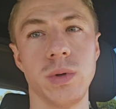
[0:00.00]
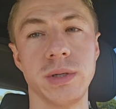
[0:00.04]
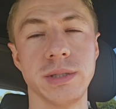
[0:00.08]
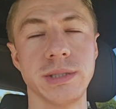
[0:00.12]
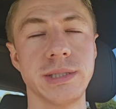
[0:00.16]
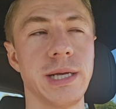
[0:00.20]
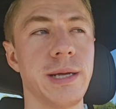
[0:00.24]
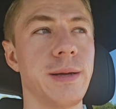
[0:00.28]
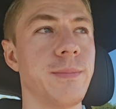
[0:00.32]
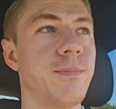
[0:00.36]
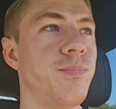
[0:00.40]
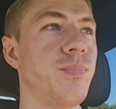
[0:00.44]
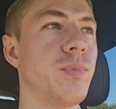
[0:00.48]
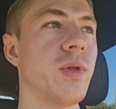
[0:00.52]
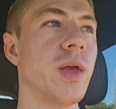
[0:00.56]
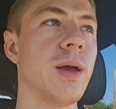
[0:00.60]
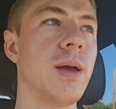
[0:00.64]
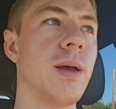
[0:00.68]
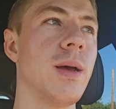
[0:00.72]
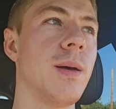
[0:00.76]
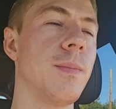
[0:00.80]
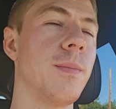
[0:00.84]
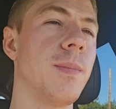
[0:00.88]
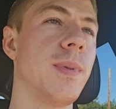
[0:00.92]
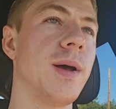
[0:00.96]
We'll see.
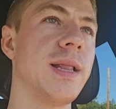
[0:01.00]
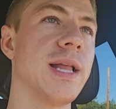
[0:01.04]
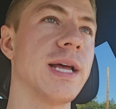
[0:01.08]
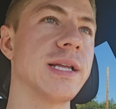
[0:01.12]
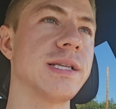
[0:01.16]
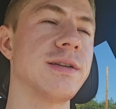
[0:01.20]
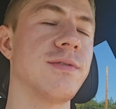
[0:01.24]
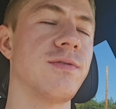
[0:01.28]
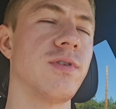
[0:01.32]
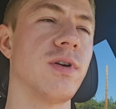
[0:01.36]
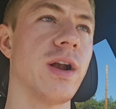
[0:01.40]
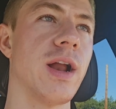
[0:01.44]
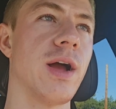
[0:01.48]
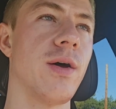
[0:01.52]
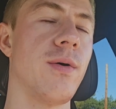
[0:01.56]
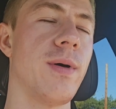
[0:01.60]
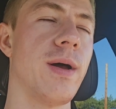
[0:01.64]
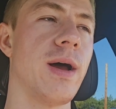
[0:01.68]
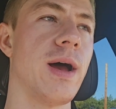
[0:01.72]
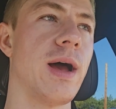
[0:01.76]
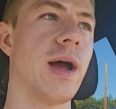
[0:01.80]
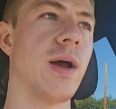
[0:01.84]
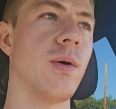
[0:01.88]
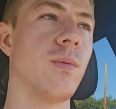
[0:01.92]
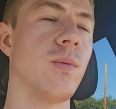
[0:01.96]
But that's it for now.
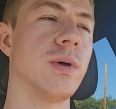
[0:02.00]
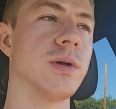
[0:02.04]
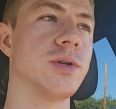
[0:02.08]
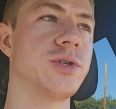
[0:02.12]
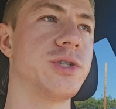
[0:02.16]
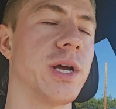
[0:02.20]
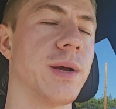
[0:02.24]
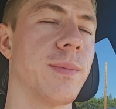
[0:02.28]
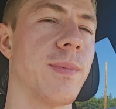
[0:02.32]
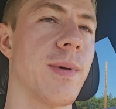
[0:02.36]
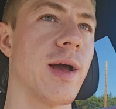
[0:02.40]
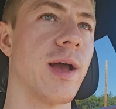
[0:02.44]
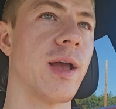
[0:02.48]
I will check